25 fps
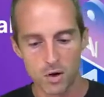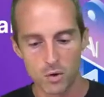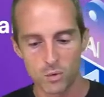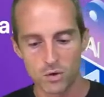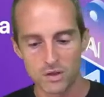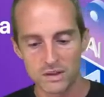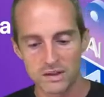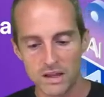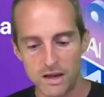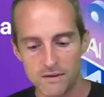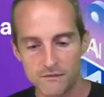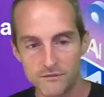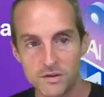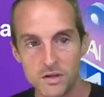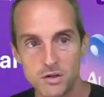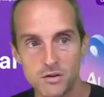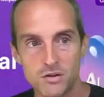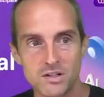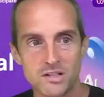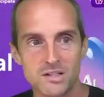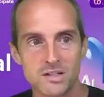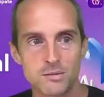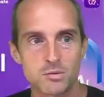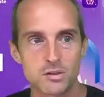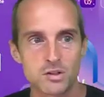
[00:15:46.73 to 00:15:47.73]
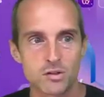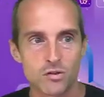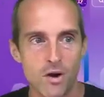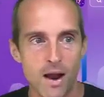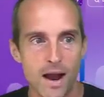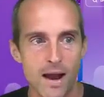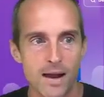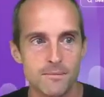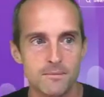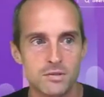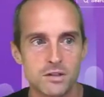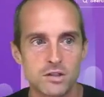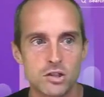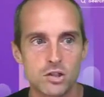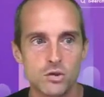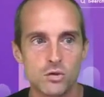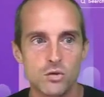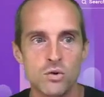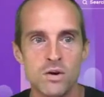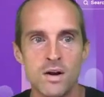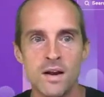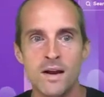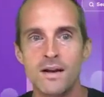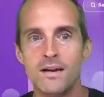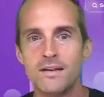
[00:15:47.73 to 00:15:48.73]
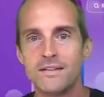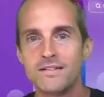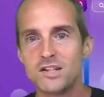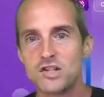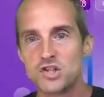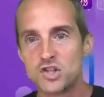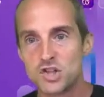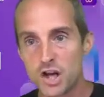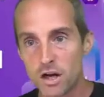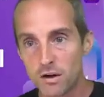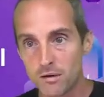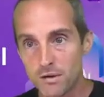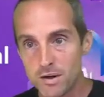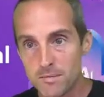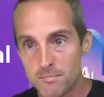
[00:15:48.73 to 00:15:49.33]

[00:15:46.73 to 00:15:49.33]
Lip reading: Would love for you to subscribe to the Jerry